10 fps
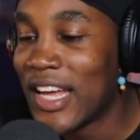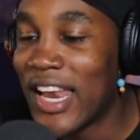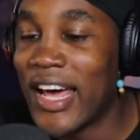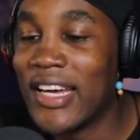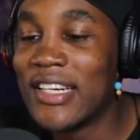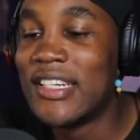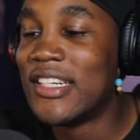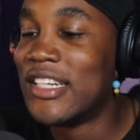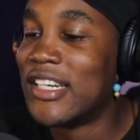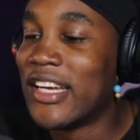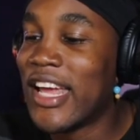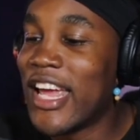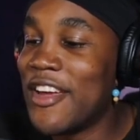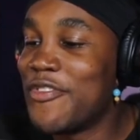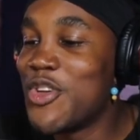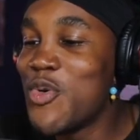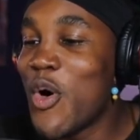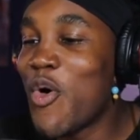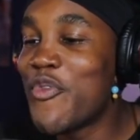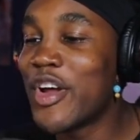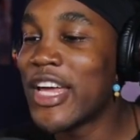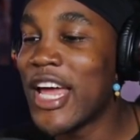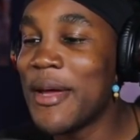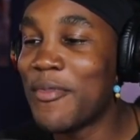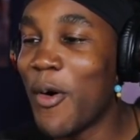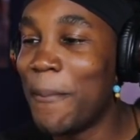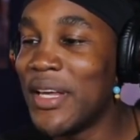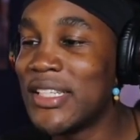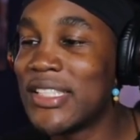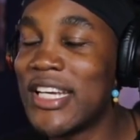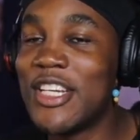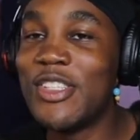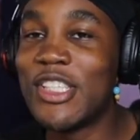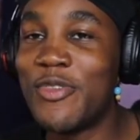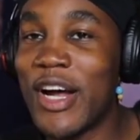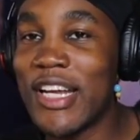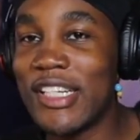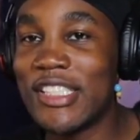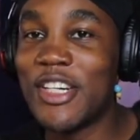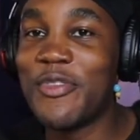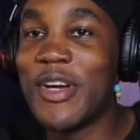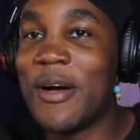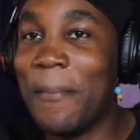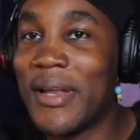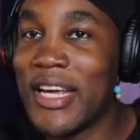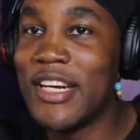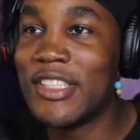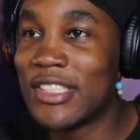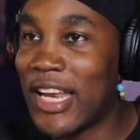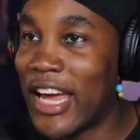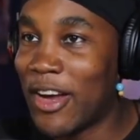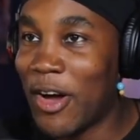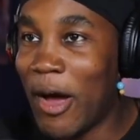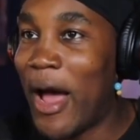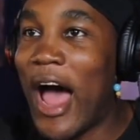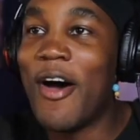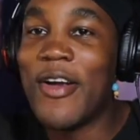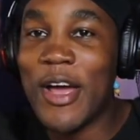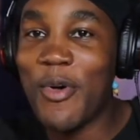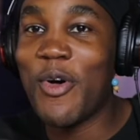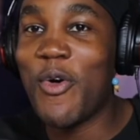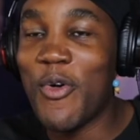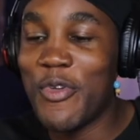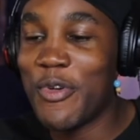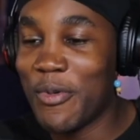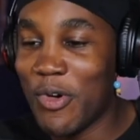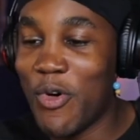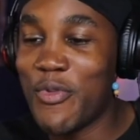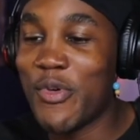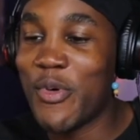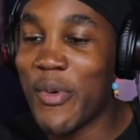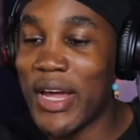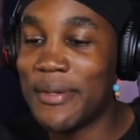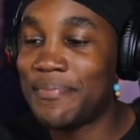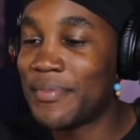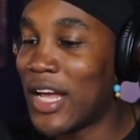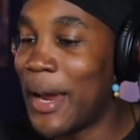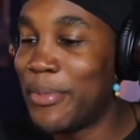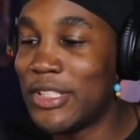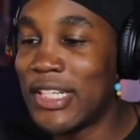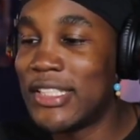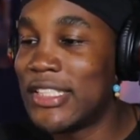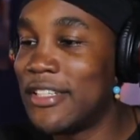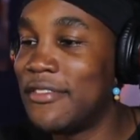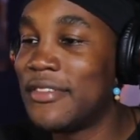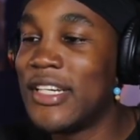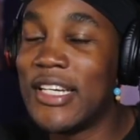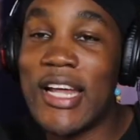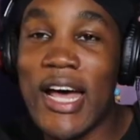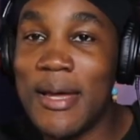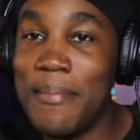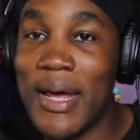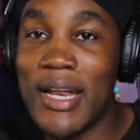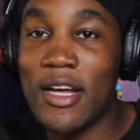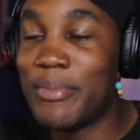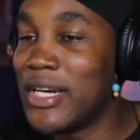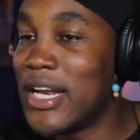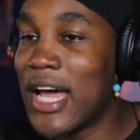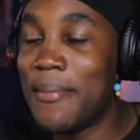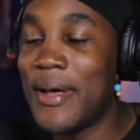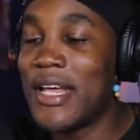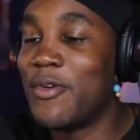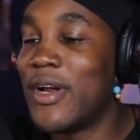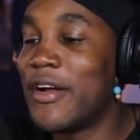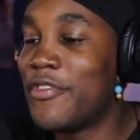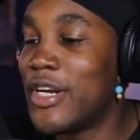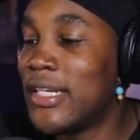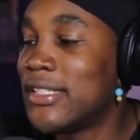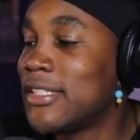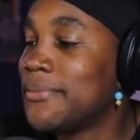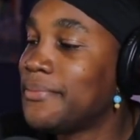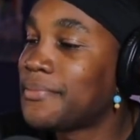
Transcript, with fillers: Like if you overcame obesity and you surrounded yourself with complainers like how they were over overweight, hypertensive, diabetic, pre-diabetic, whatever it is.